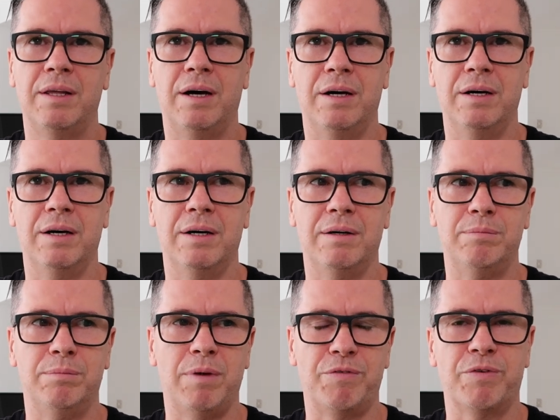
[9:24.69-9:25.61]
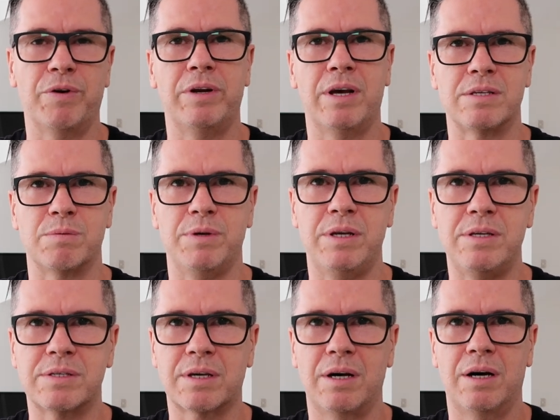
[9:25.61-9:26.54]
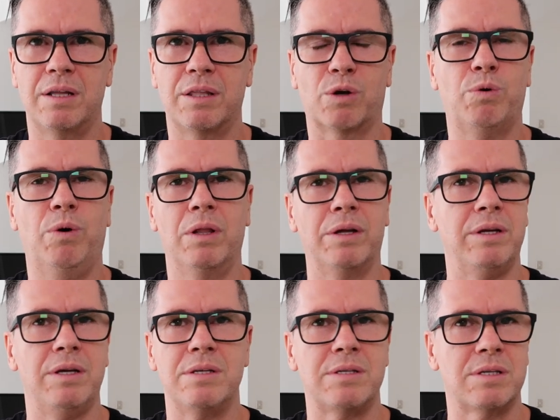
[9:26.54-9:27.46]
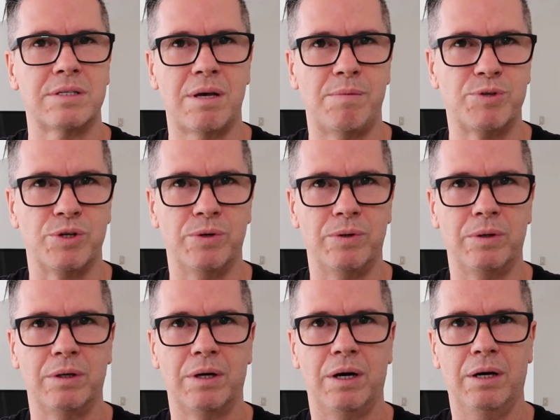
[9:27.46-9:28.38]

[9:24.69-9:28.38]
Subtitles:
My friend has them in his car. The quality is exceptional.